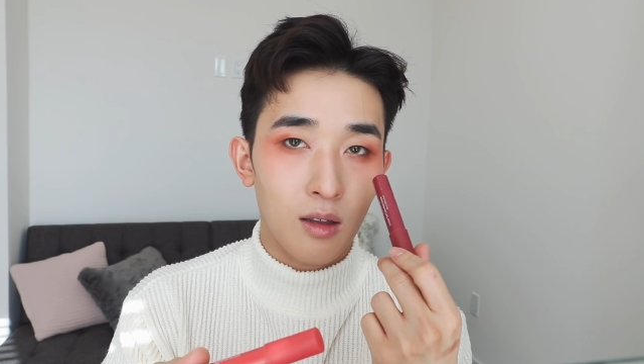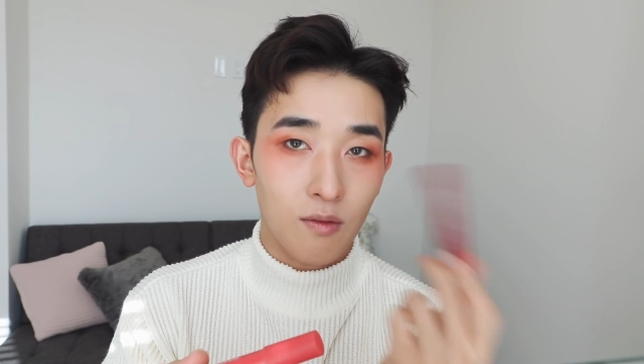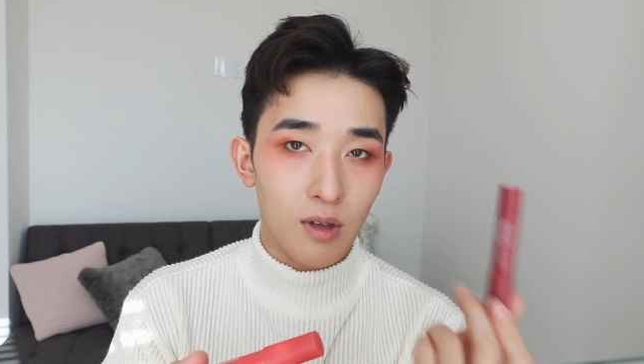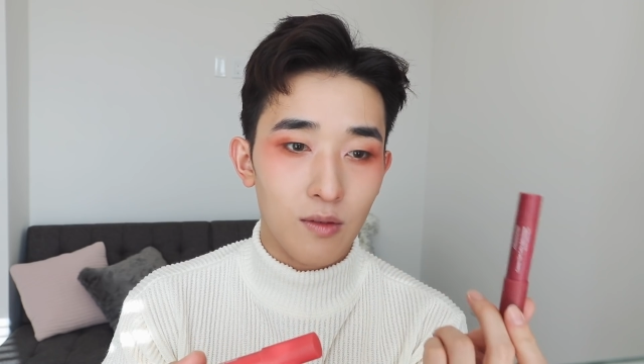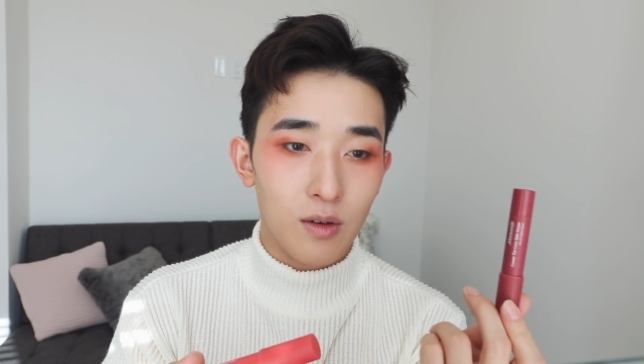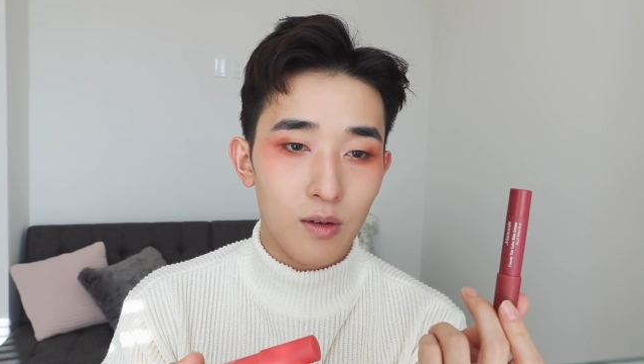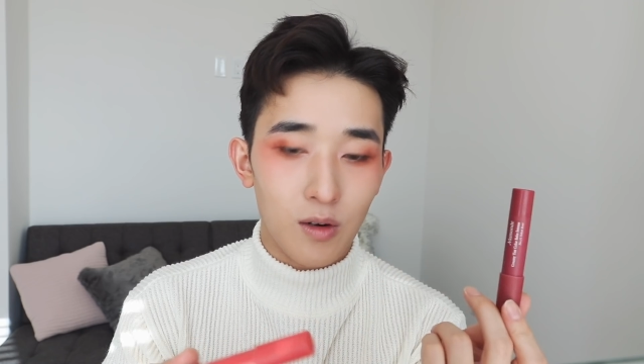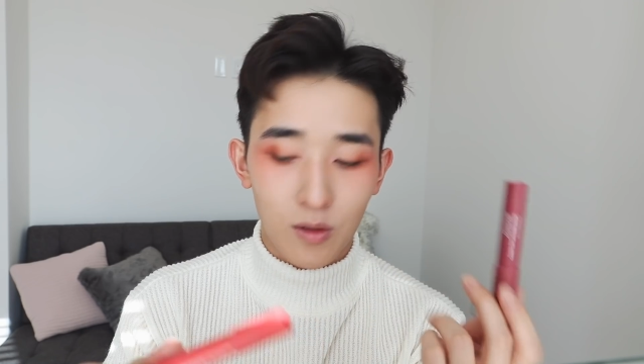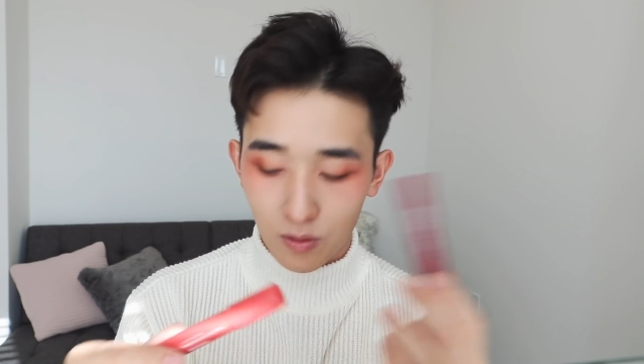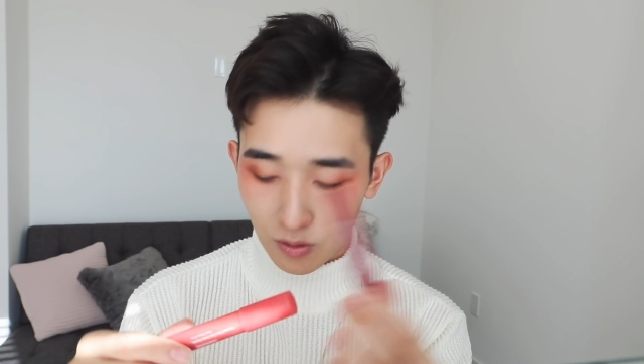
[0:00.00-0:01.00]
Velvet
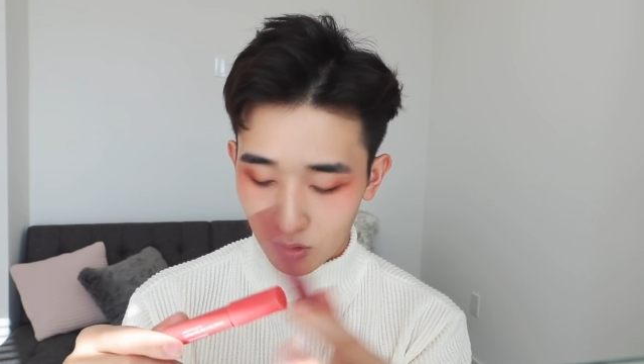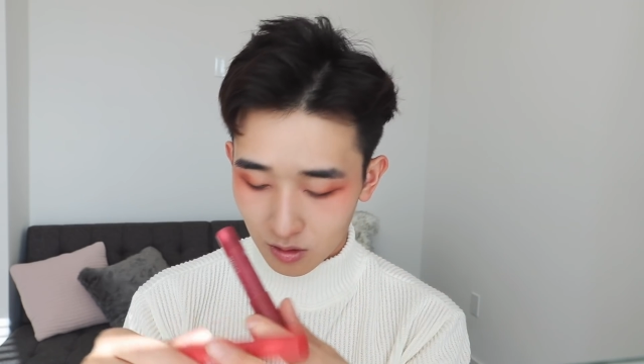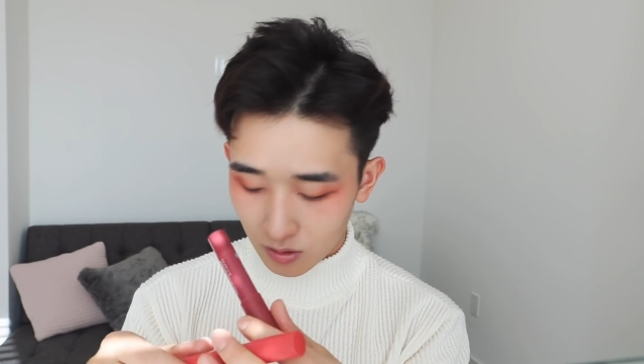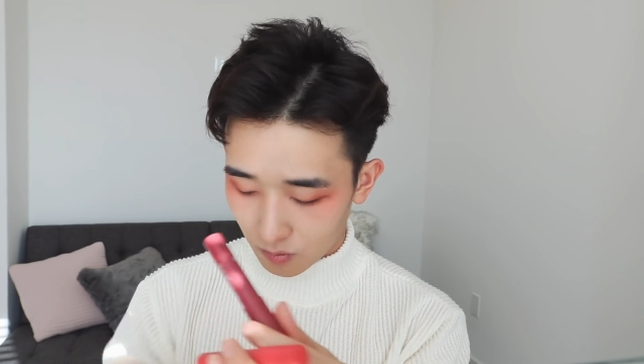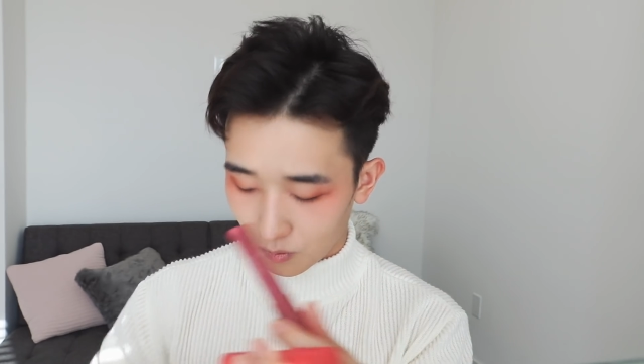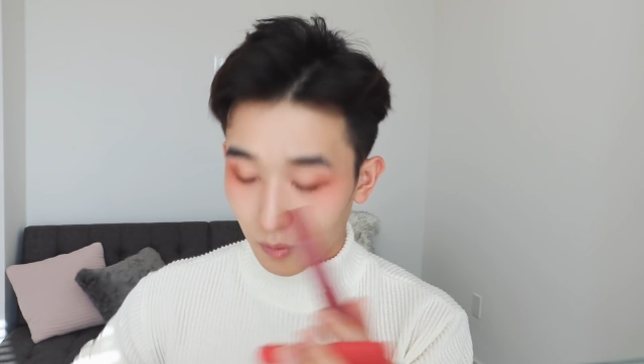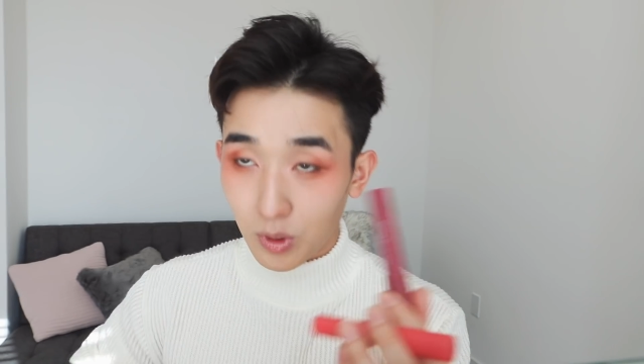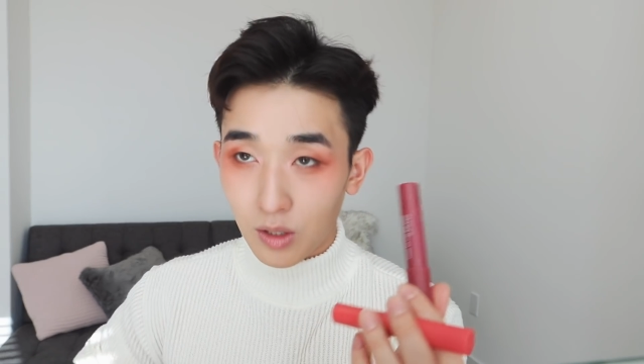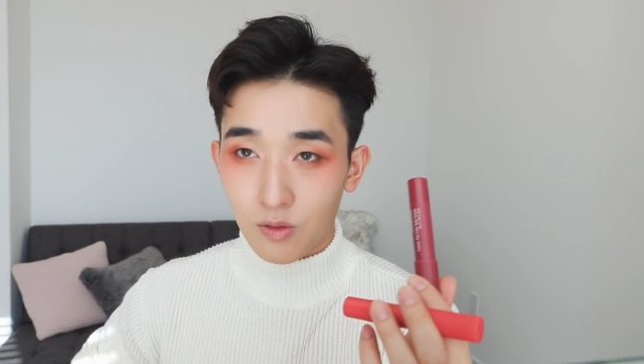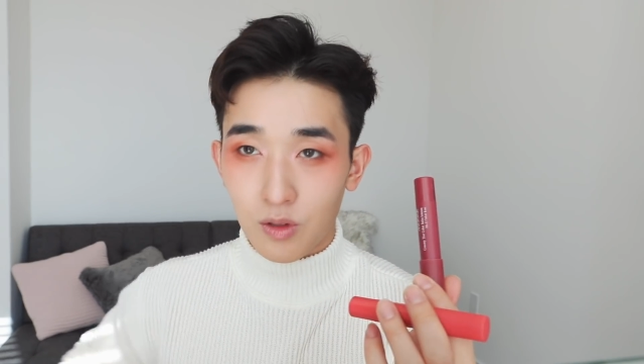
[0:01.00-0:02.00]
Rose. We
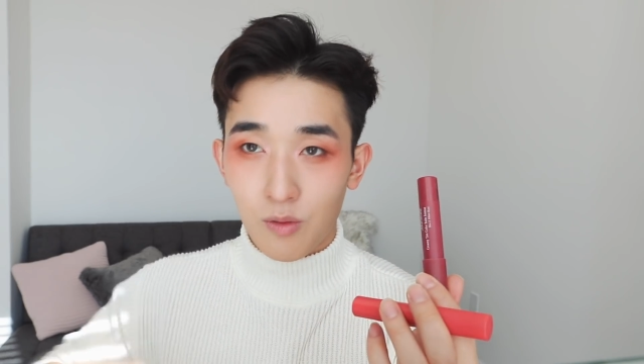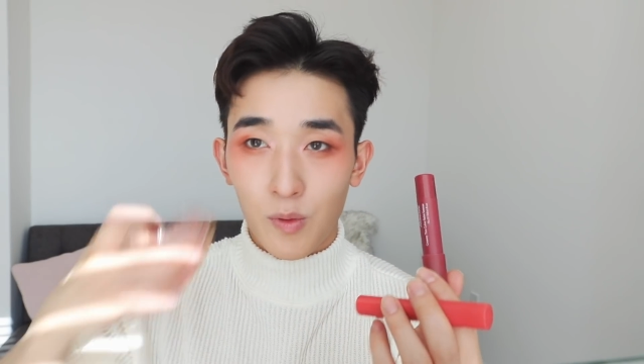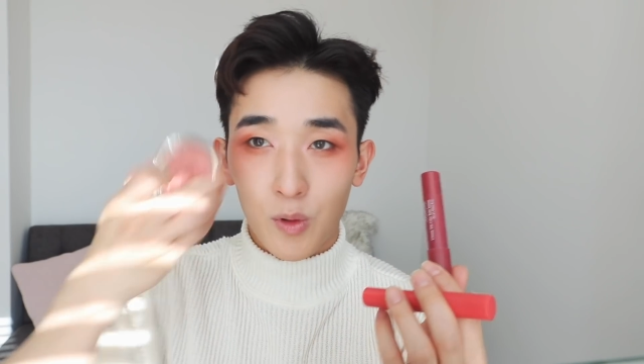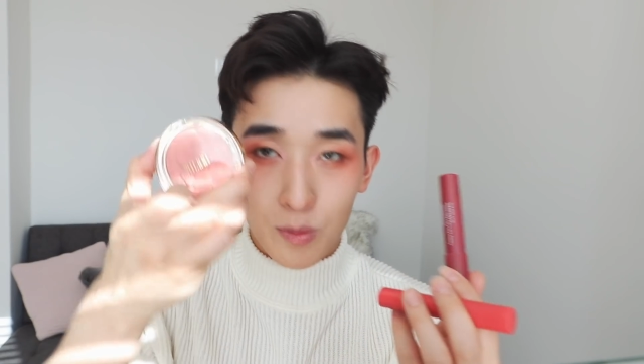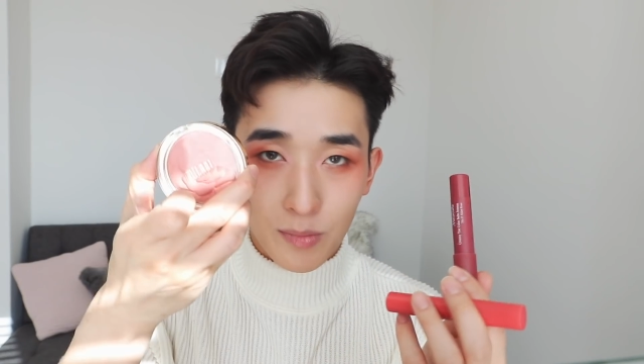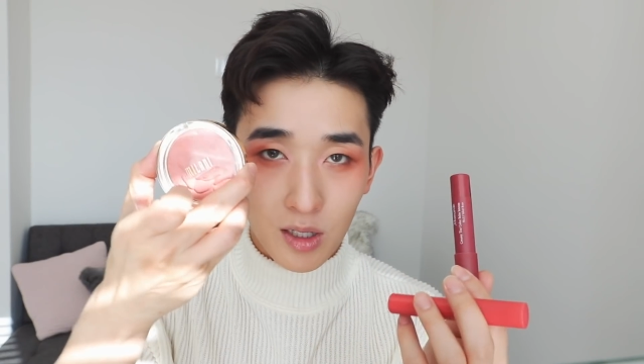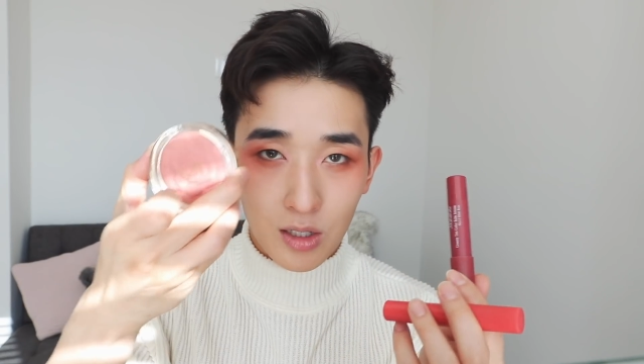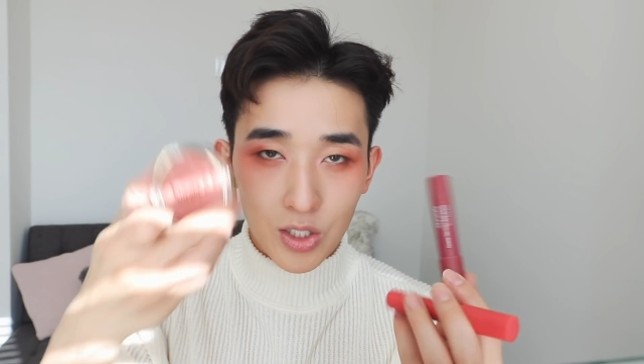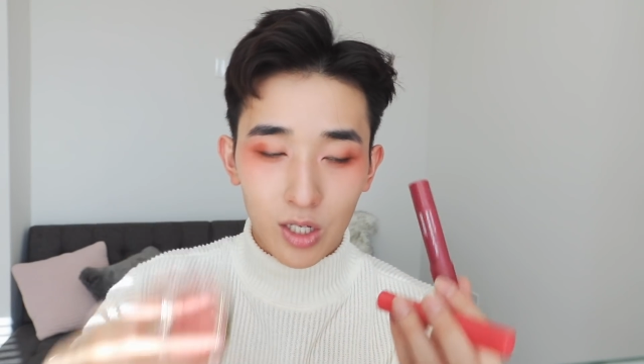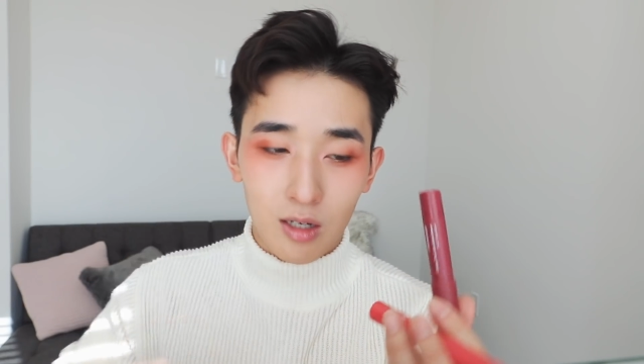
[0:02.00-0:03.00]
use the rose
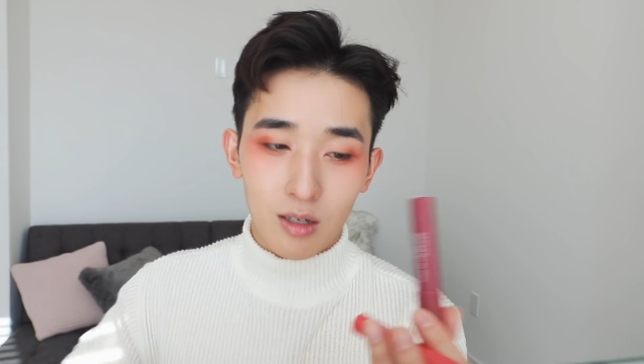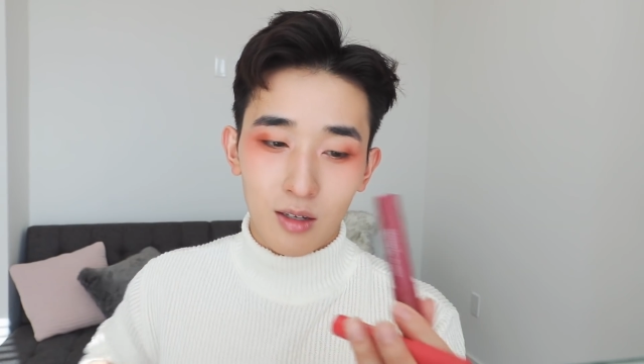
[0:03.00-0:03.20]
blush.